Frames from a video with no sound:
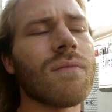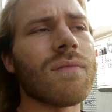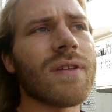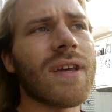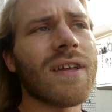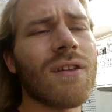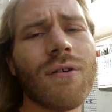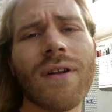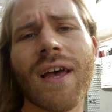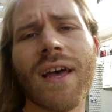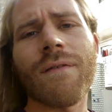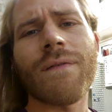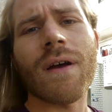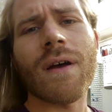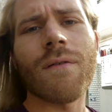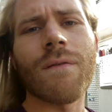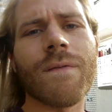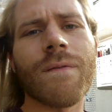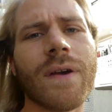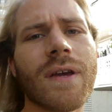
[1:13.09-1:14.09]
They don't have
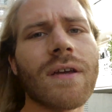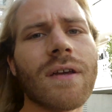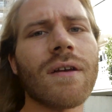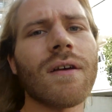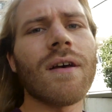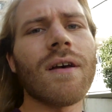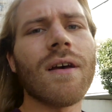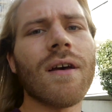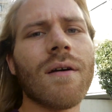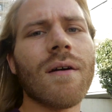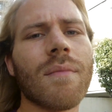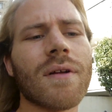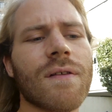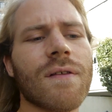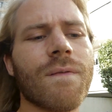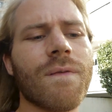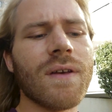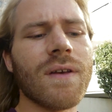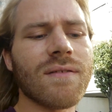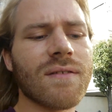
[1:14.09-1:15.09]
everything, but
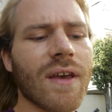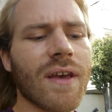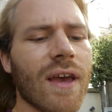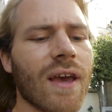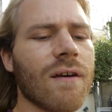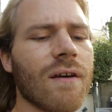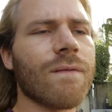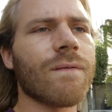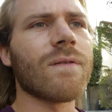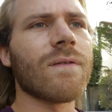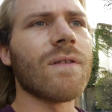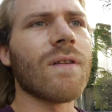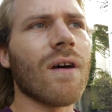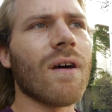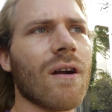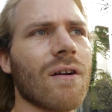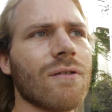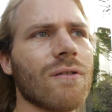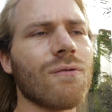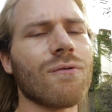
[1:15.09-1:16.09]
the things they have
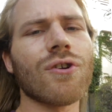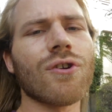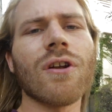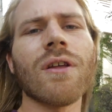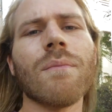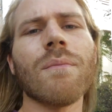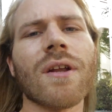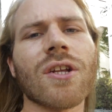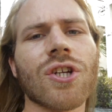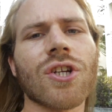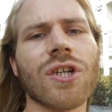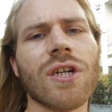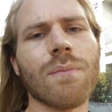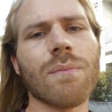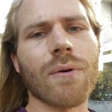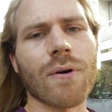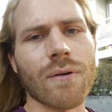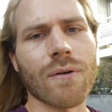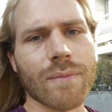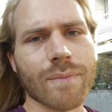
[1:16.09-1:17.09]
are usually much
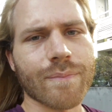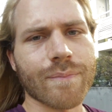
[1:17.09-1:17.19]
cheaper.